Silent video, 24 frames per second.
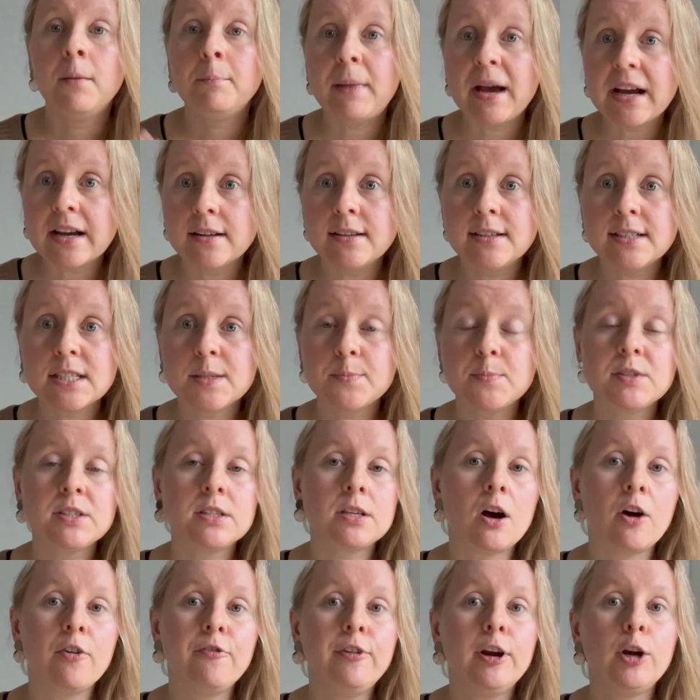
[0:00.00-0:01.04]

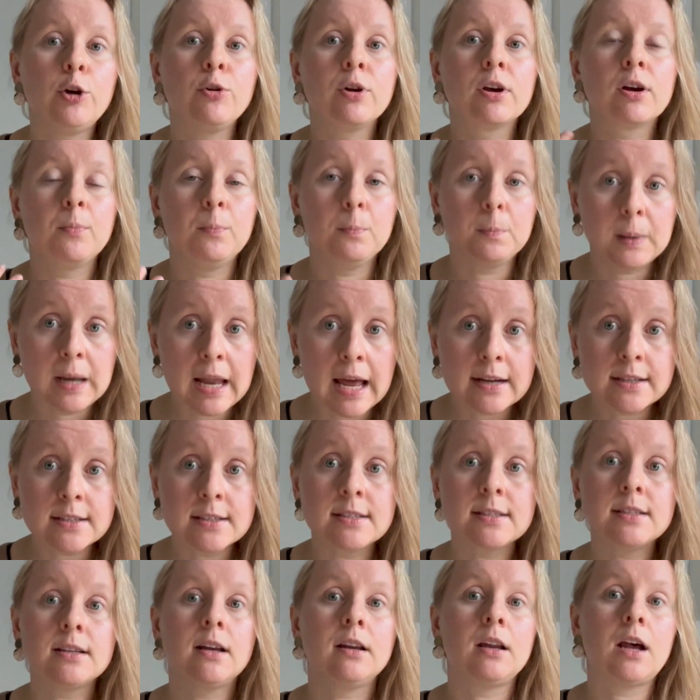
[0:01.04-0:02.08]
Mechanisms are very
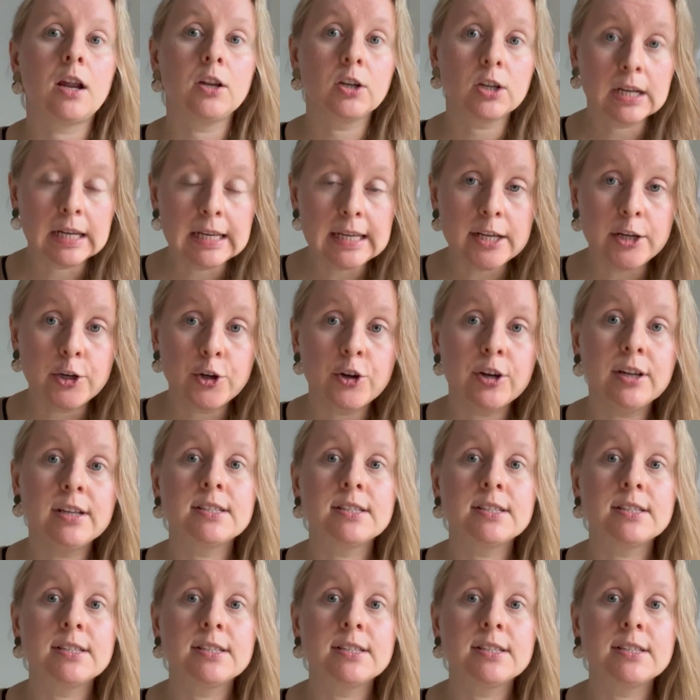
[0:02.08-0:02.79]
complex and unclear.